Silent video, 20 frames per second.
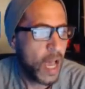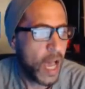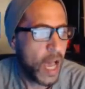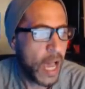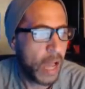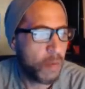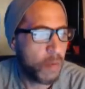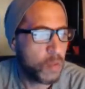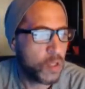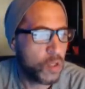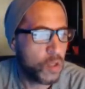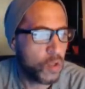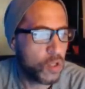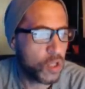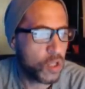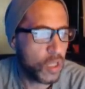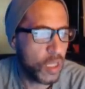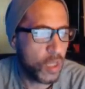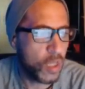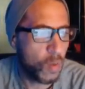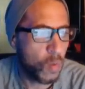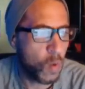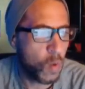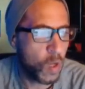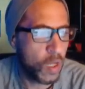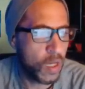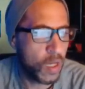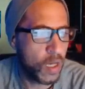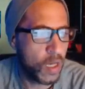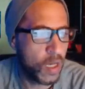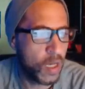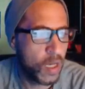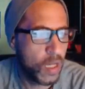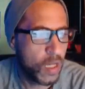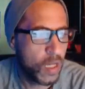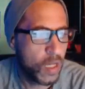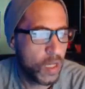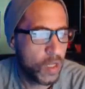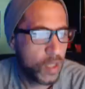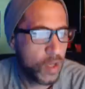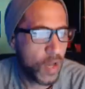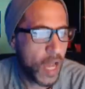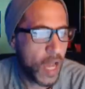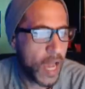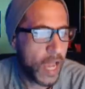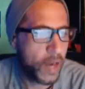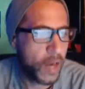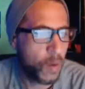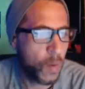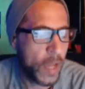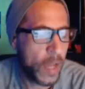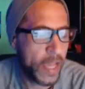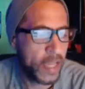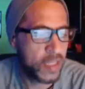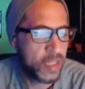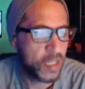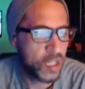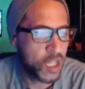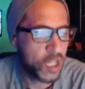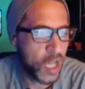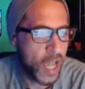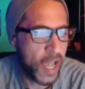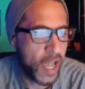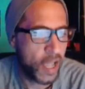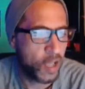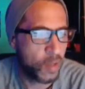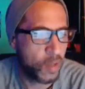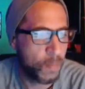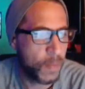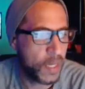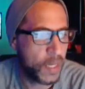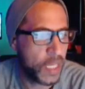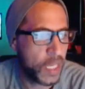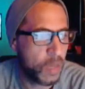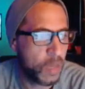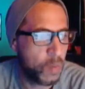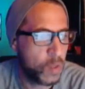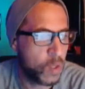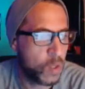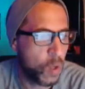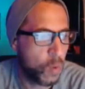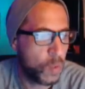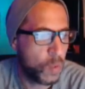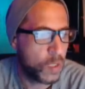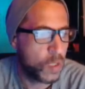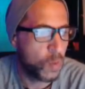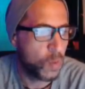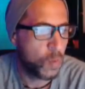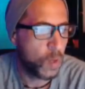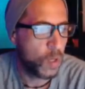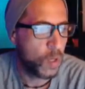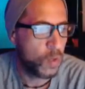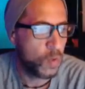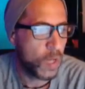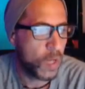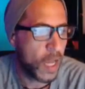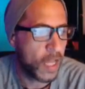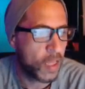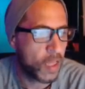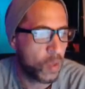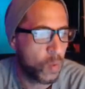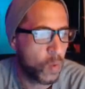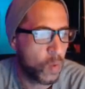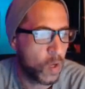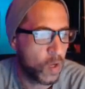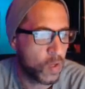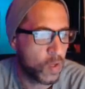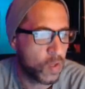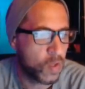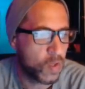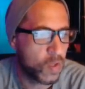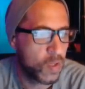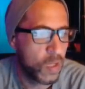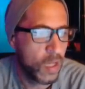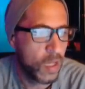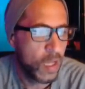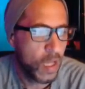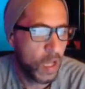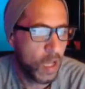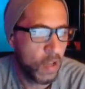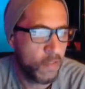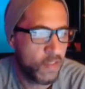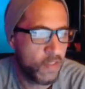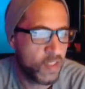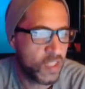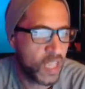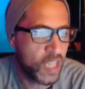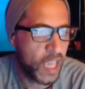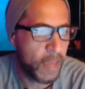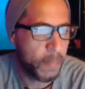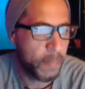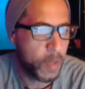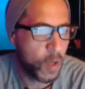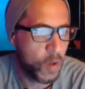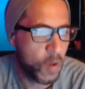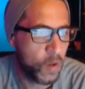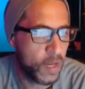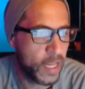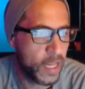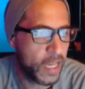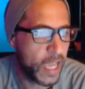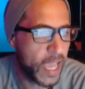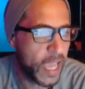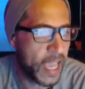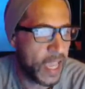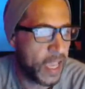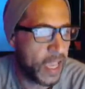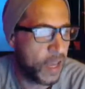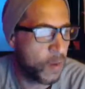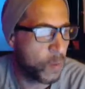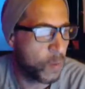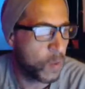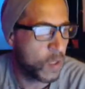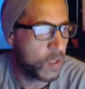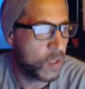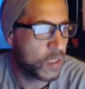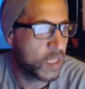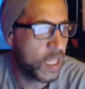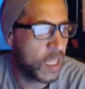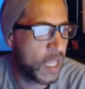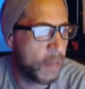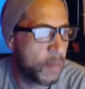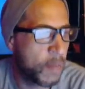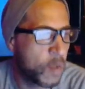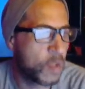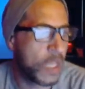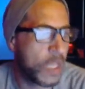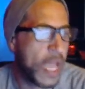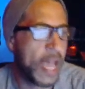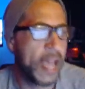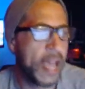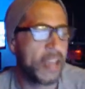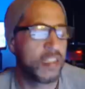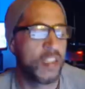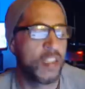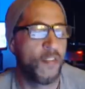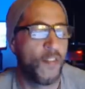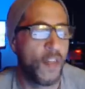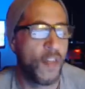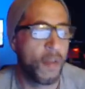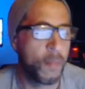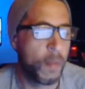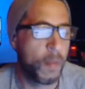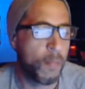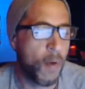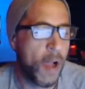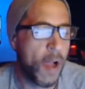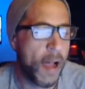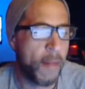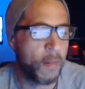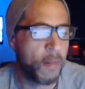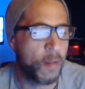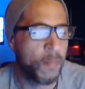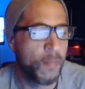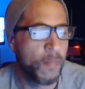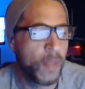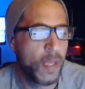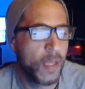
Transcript: I was usually the one to hide away as a child, but he was always the one who got the worst of the scapegoating and was labeled as the family problem.